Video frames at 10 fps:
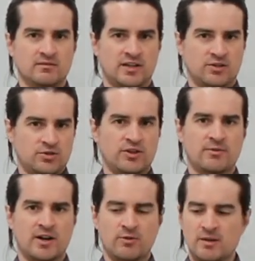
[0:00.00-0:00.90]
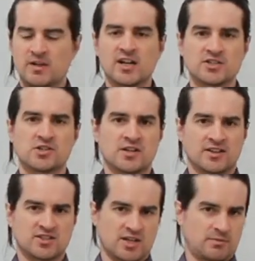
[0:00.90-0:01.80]
I don't know that right away because they're
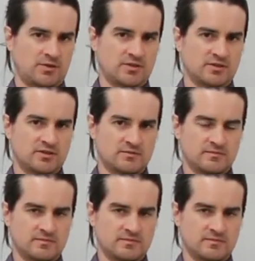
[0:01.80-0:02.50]
not the same units.